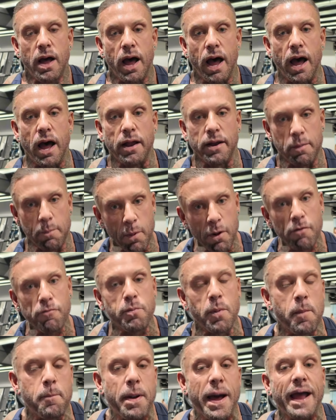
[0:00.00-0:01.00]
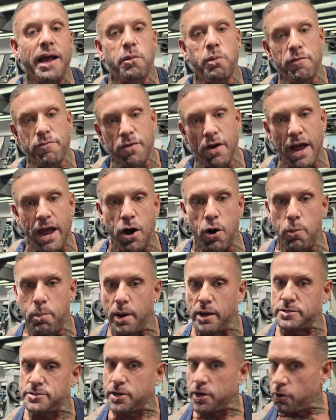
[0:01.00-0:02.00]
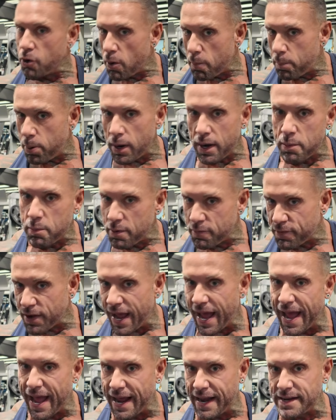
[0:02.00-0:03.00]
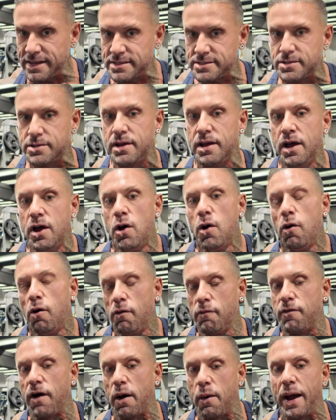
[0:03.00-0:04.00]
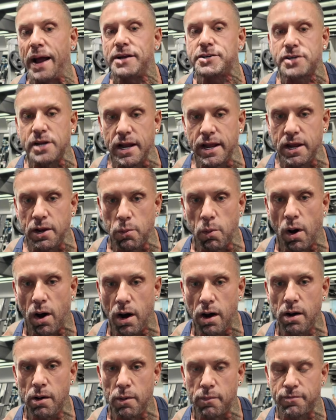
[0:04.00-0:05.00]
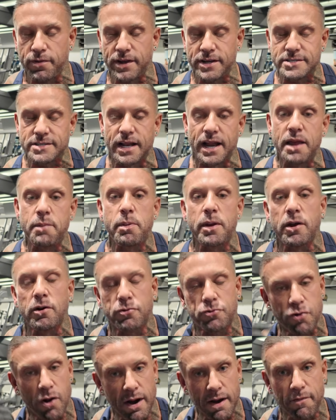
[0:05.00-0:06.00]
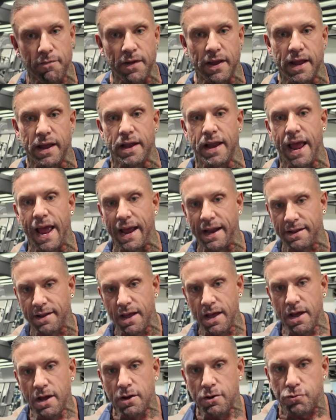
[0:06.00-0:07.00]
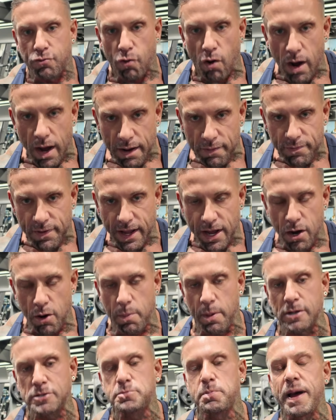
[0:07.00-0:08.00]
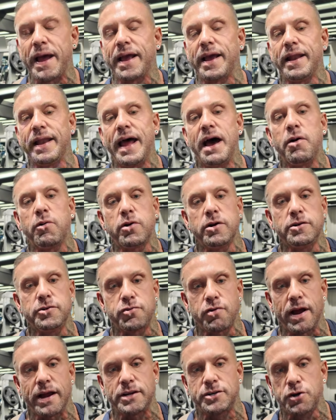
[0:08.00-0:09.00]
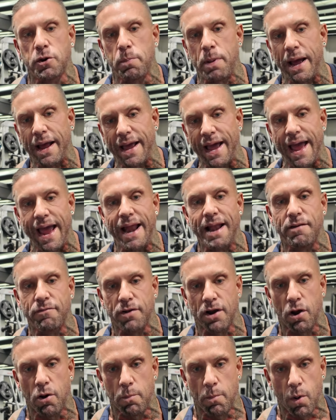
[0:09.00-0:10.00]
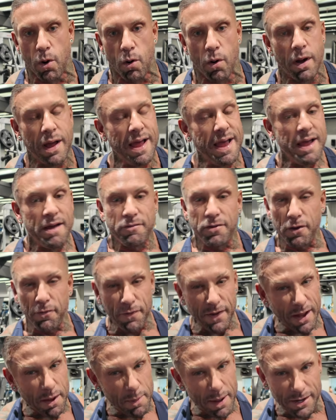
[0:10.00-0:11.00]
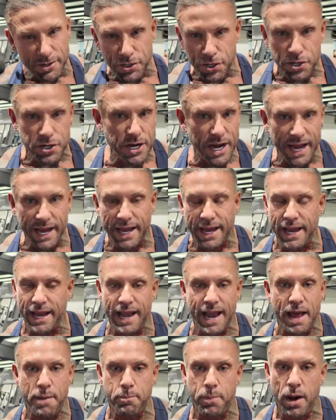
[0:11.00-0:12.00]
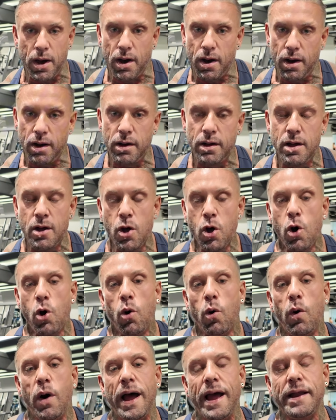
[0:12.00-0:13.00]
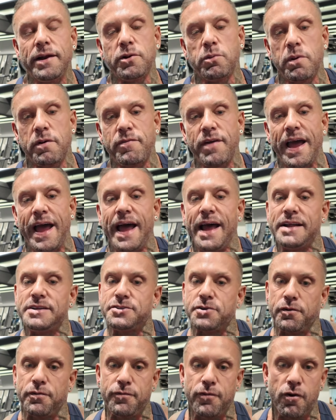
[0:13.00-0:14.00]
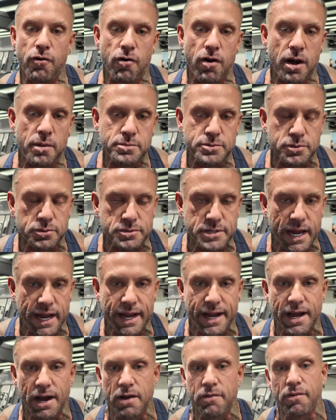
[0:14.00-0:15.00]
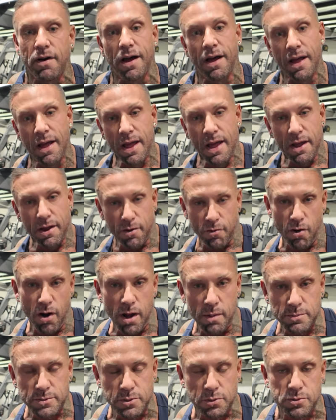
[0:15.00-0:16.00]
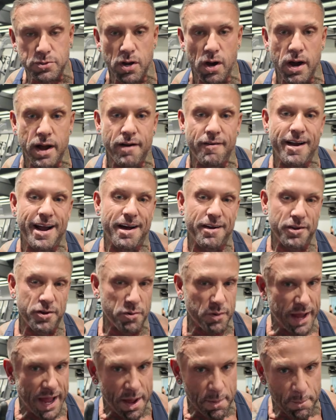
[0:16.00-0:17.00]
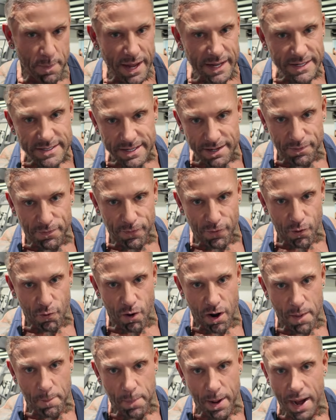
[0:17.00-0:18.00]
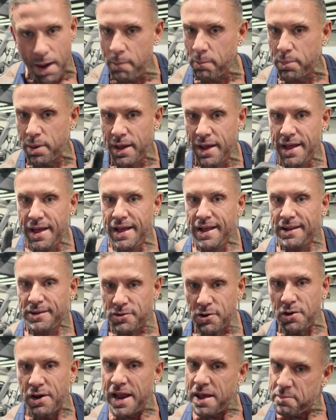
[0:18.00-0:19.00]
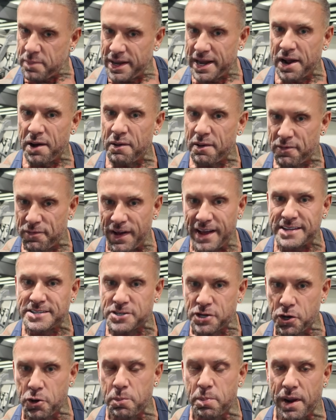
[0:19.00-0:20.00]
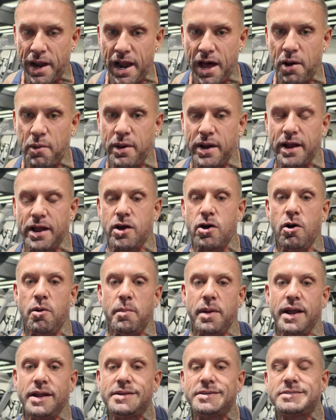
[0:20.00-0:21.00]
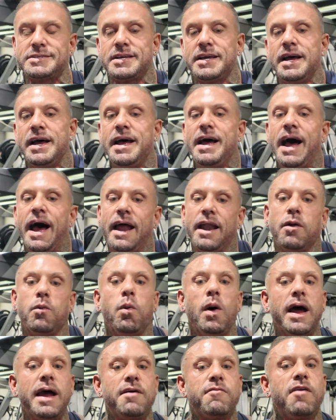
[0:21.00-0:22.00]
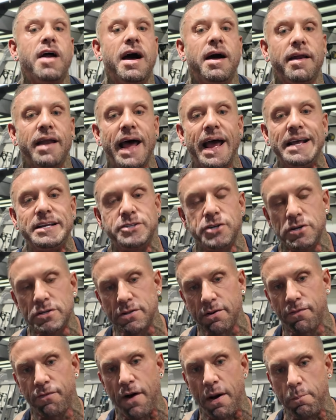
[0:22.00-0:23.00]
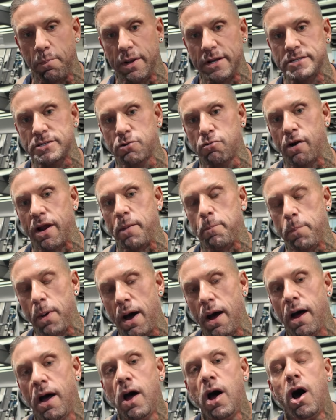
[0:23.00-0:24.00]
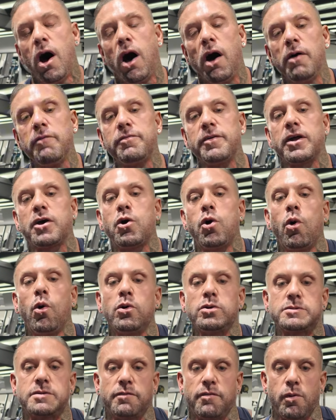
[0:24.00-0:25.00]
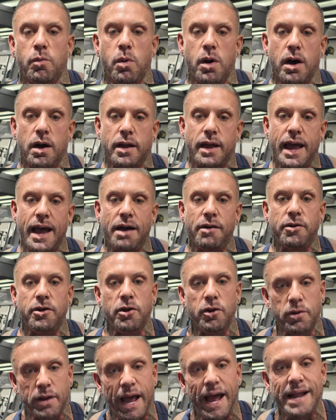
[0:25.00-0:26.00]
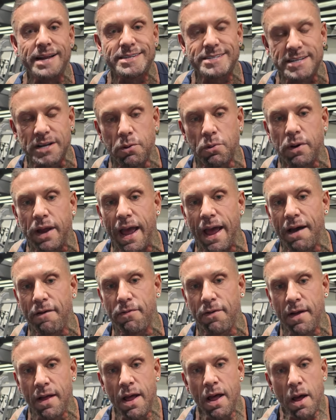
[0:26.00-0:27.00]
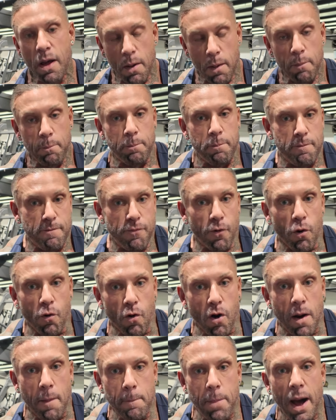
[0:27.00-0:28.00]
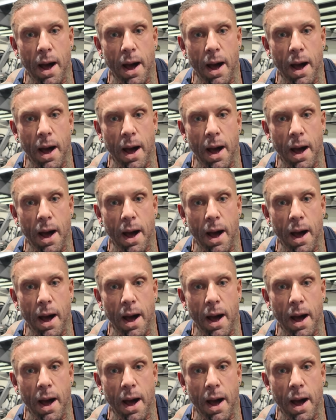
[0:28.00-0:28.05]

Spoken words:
the movement back with your elbow. So you're not pulling with your hands, although actually you are, obviously, but you're trying to think in your head, drive the elbows back, and now contract your back a hell of a lot more. If you think about just yanking that bar or handle with your hands, your forearms will take over, your arms will tire out, you'll get a massive forearm pump. Do let me know if that's you below in the comments. And the way around that is use a thumbless grip. But over the course of a workout, you can still get a forearm